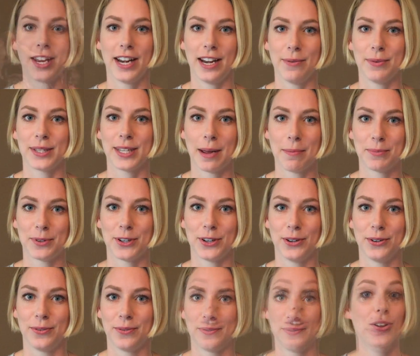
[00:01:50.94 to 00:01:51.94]
that he was up
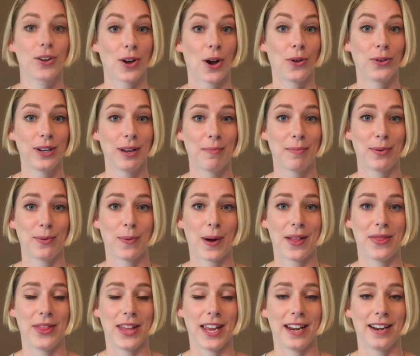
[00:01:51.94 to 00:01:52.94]
to. Goal number
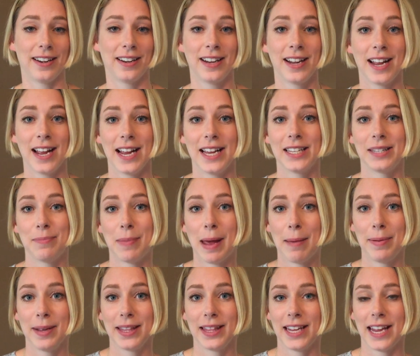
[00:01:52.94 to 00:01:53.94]
one then is
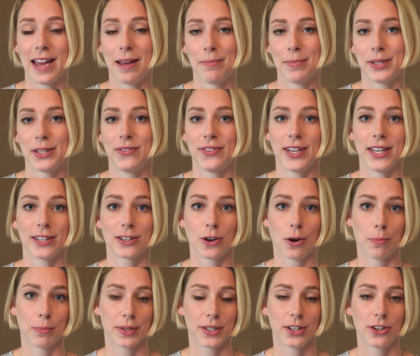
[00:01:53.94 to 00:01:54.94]
mapping the atmosphere's
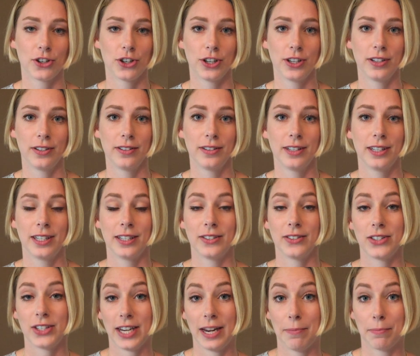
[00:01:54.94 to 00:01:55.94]
composition,
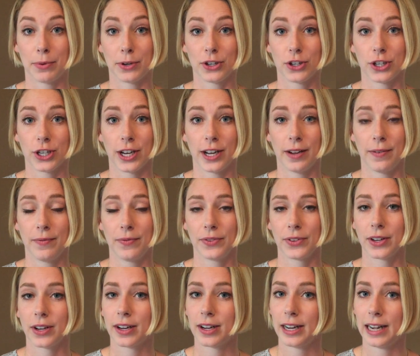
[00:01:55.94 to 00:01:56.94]
temperature,
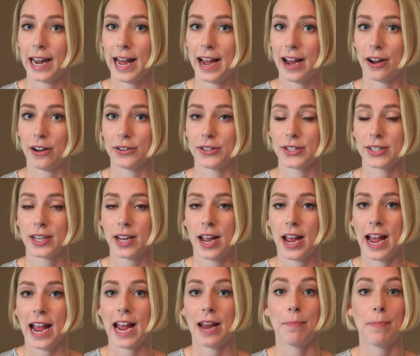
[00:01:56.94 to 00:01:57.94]
clouds,
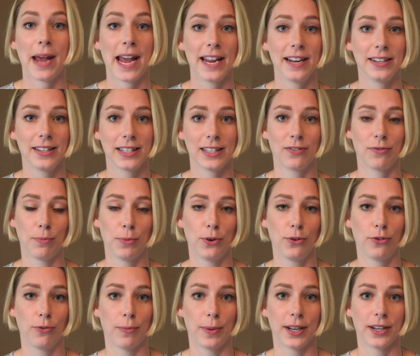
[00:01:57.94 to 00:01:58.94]
and patterns of
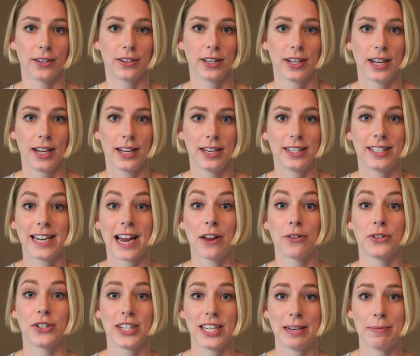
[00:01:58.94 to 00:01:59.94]
movement
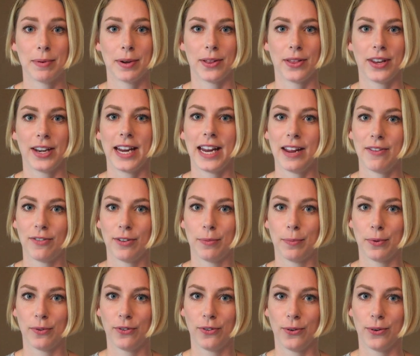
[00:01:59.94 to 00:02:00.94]
down deeper than ever
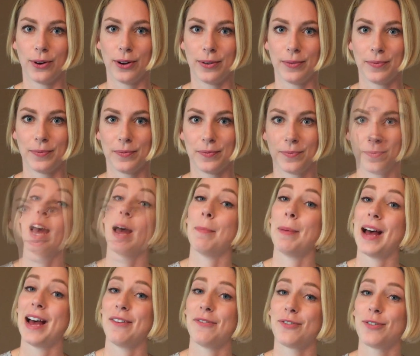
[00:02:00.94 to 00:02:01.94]
before.
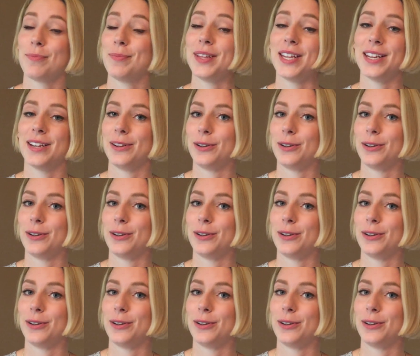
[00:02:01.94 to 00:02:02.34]
Apart from the